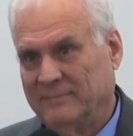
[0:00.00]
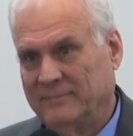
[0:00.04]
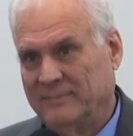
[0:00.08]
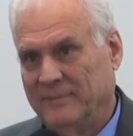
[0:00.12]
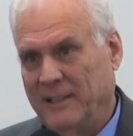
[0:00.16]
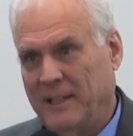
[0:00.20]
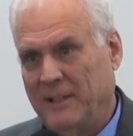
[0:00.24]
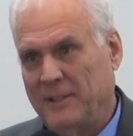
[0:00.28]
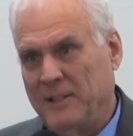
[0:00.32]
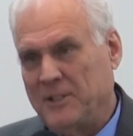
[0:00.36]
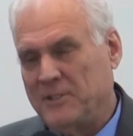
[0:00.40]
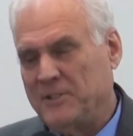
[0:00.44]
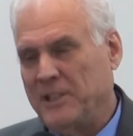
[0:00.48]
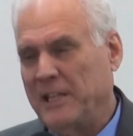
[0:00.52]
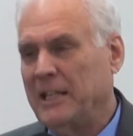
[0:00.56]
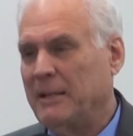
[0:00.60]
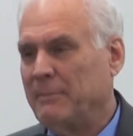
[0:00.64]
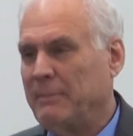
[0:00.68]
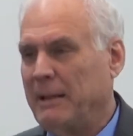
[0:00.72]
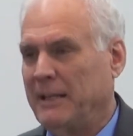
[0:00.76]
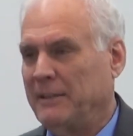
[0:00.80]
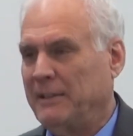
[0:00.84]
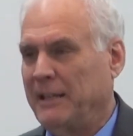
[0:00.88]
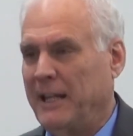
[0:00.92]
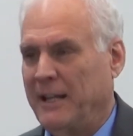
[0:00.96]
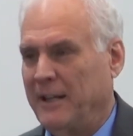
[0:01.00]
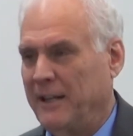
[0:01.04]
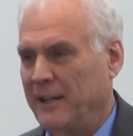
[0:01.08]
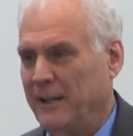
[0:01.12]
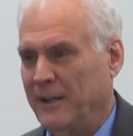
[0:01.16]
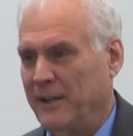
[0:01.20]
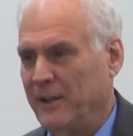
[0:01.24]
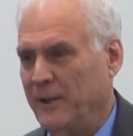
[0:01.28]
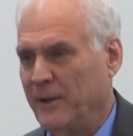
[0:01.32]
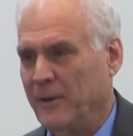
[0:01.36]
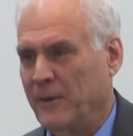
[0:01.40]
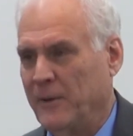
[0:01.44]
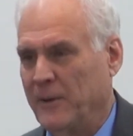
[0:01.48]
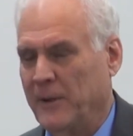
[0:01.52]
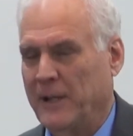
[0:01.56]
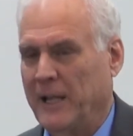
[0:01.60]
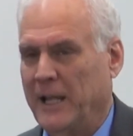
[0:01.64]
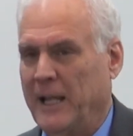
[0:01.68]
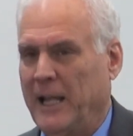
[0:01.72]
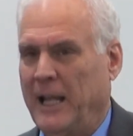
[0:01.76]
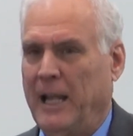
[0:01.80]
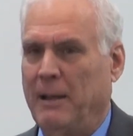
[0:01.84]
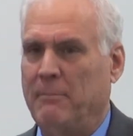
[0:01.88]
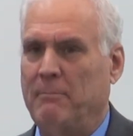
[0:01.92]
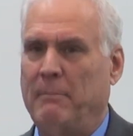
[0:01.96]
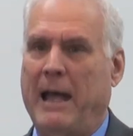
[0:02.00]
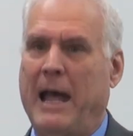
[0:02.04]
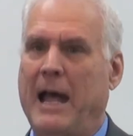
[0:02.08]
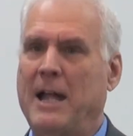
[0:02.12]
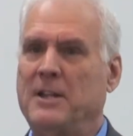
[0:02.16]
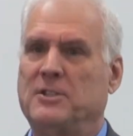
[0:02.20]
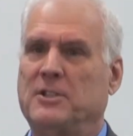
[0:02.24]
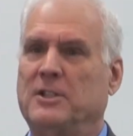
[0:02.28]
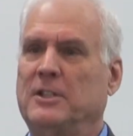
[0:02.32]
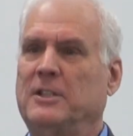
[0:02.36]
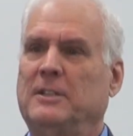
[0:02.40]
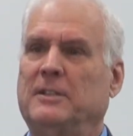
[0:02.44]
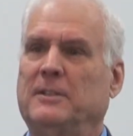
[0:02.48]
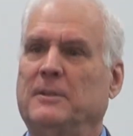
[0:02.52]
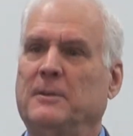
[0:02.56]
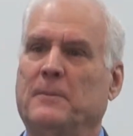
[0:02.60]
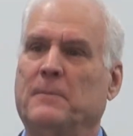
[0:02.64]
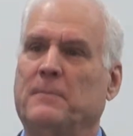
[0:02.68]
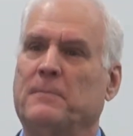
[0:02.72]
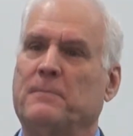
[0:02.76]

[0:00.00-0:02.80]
Now just think about that. You're, imagine